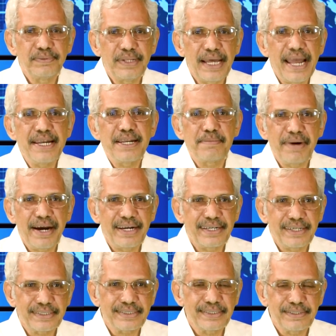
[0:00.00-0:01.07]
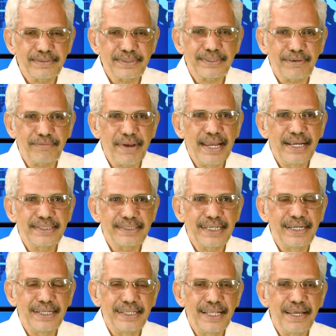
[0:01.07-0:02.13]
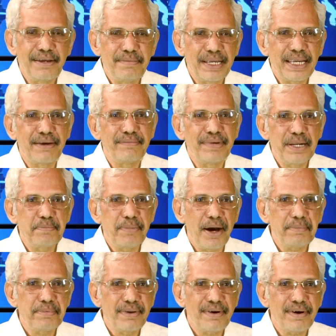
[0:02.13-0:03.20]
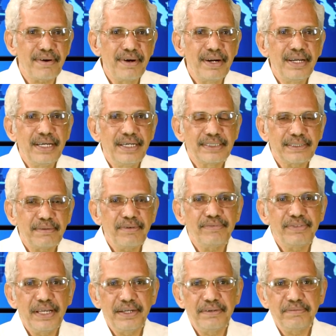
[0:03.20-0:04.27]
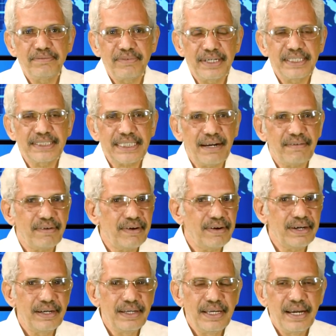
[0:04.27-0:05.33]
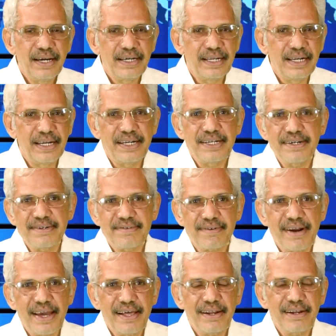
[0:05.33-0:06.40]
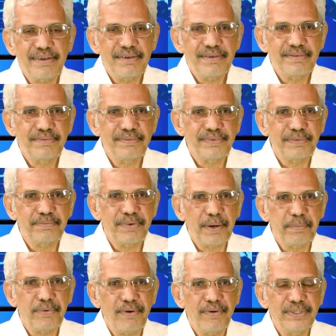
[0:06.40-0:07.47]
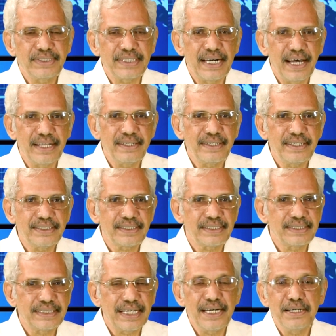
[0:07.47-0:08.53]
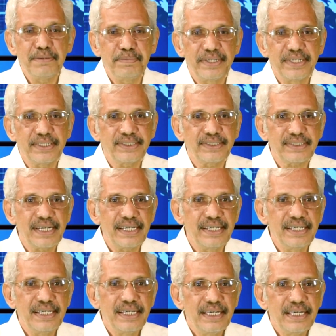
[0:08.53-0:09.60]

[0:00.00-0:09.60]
antibiotics surfaced and they became very popular. Some of them were discovered in a hit and trial approach, and others serendipitously.